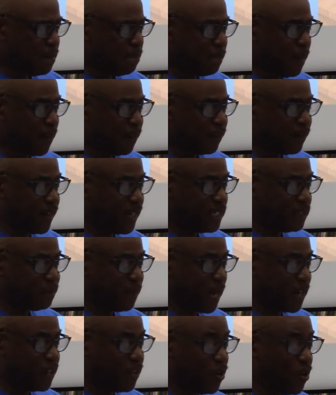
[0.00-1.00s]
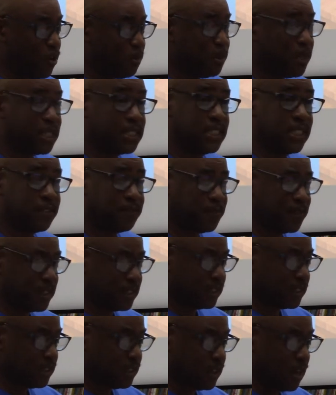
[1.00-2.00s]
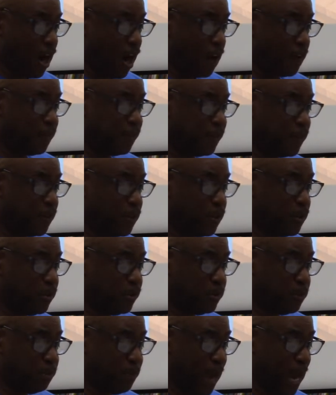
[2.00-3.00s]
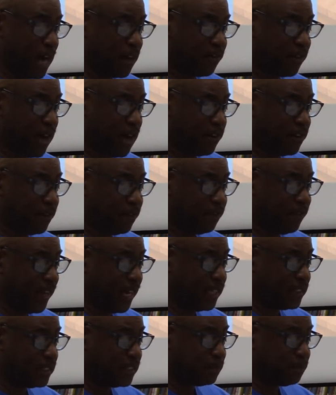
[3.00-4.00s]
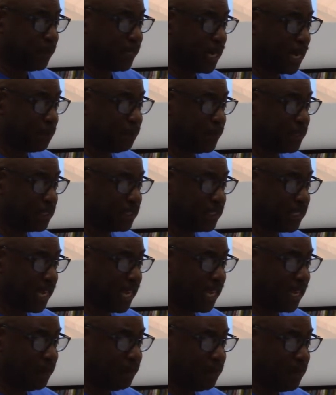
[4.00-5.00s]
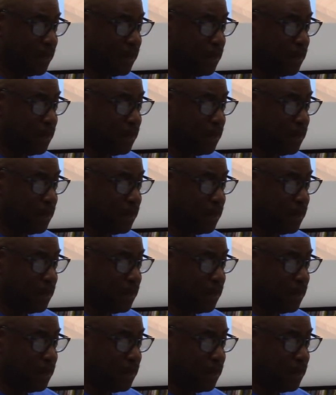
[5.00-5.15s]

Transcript: "My friends back home look different. Our food, background, and faces may not be the same,